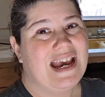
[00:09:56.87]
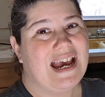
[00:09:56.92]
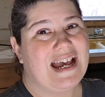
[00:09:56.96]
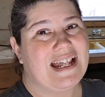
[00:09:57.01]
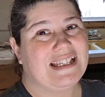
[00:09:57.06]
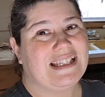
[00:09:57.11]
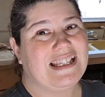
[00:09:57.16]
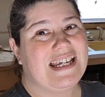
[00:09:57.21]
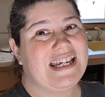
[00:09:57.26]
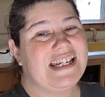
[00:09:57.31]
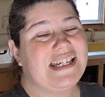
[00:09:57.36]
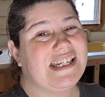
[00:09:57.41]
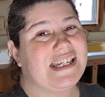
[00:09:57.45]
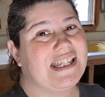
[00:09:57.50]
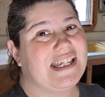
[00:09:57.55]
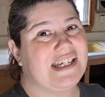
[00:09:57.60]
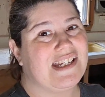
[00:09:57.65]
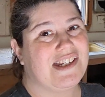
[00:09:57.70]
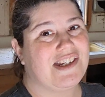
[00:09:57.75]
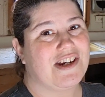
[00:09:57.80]
At least
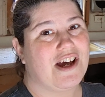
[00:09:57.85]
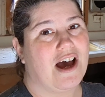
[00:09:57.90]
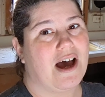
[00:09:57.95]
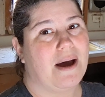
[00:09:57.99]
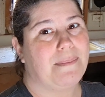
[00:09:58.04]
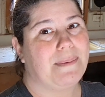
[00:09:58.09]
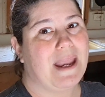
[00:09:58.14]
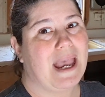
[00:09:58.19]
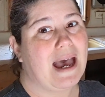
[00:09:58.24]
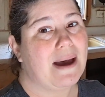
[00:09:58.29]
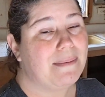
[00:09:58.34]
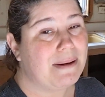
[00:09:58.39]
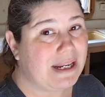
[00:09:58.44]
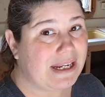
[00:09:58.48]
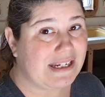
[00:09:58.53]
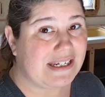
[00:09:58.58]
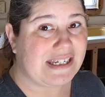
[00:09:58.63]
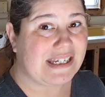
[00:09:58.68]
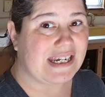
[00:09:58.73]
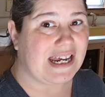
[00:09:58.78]
these top
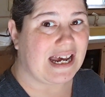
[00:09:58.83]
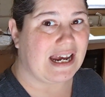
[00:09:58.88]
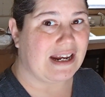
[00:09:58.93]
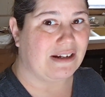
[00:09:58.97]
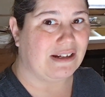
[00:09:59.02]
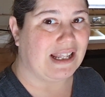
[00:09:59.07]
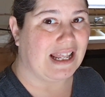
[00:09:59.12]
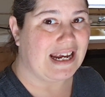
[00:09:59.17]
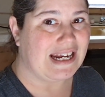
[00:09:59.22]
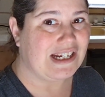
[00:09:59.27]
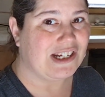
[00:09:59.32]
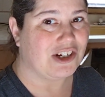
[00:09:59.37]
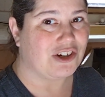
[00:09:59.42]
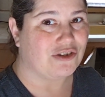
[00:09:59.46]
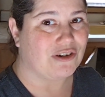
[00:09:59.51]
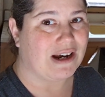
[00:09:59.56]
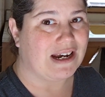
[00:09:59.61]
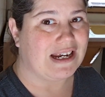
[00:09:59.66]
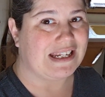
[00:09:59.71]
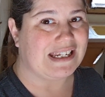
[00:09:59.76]
cabinets I'd like to
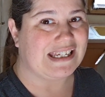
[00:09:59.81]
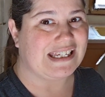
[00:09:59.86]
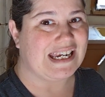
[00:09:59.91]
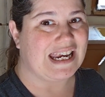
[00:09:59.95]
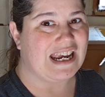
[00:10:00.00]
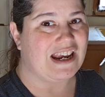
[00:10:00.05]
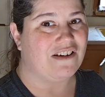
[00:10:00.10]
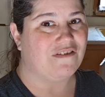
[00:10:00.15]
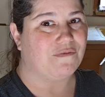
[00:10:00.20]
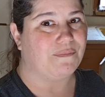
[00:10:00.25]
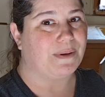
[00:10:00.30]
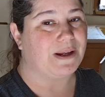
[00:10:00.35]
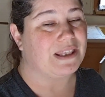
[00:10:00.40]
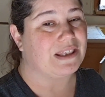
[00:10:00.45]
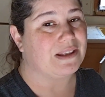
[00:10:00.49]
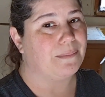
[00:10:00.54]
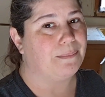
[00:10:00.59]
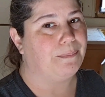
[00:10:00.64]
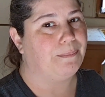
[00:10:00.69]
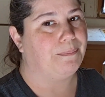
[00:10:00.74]
try and save,
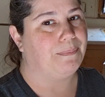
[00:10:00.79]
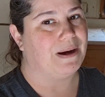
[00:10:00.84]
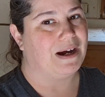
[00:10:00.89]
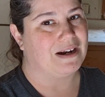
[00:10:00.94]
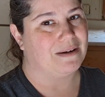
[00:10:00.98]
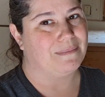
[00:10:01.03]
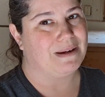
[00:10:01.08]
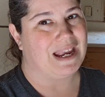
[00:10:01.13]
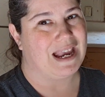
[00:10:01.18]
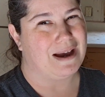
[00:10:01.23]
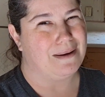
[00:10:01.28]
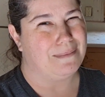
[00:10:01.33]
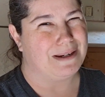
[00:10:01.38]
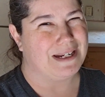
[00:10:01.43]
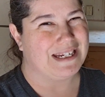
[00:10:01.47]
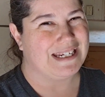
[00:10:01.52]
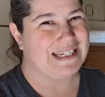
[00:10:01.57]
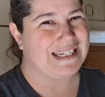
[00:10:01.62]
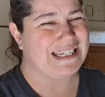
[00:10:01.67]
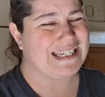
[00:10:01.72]
but the bottom
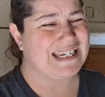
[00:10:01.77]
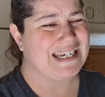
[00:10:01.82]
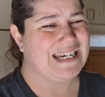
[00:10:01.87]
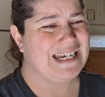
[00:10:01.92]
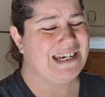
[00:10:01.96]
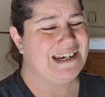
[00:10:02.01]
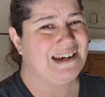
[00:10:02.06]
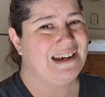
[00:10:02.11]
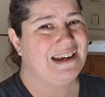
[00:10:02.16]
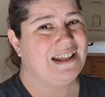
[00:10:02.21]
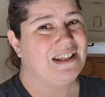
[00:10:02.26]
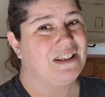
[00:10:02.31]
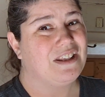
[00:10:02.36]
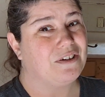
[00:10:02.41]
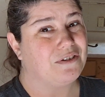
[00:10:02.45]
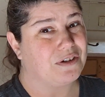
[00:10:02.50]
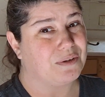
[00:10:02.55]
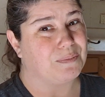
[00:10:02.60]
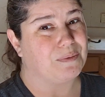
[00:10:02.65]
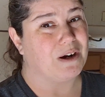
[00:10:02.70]
cabinets, there's a